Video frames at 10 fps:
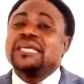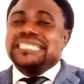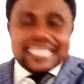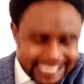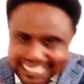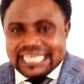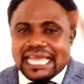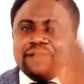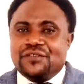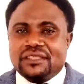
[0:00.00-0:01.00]
He killed
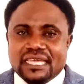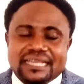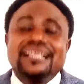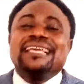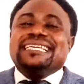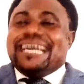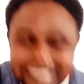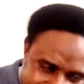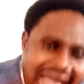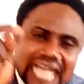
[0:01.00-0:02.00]
everything. He
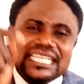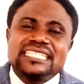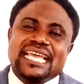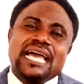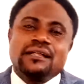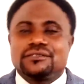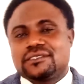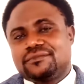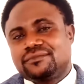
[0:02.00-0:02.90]
attacked his health.